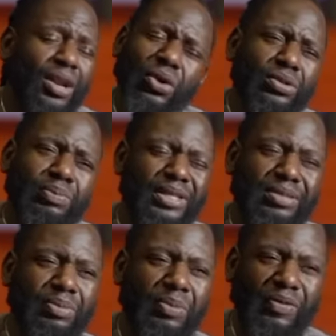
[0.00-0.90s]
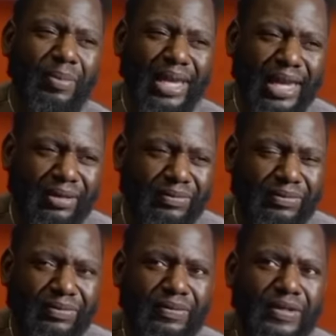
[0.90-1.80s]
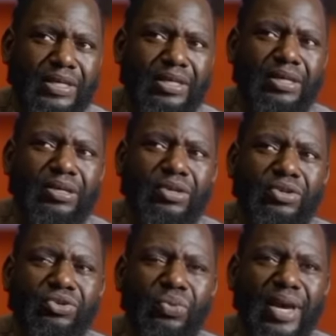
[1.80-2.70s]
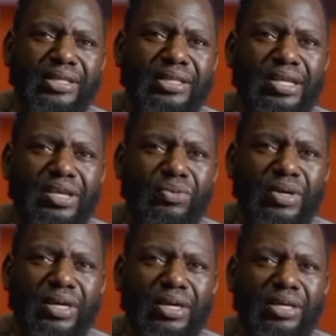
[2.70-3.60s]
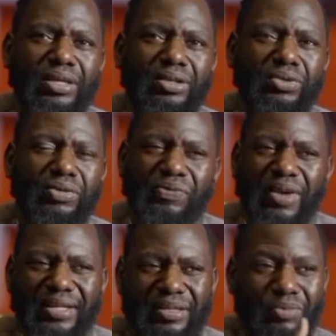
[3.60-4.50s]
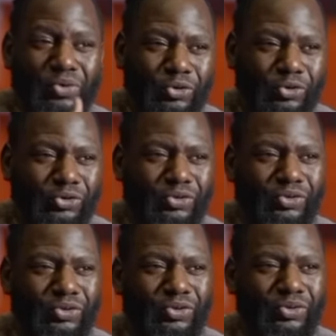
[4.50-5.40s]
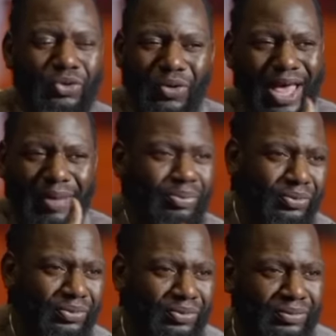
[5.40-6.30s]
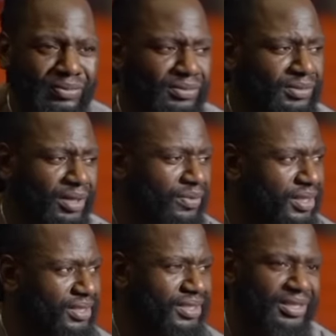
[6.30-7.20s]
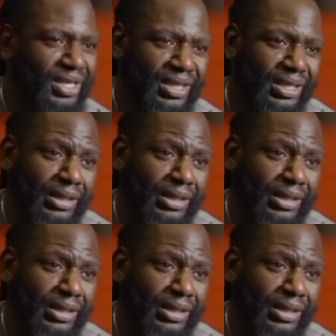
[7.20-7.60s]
I don't lose plenty people for my life. So when the thing where you fear the most don't happen, everything day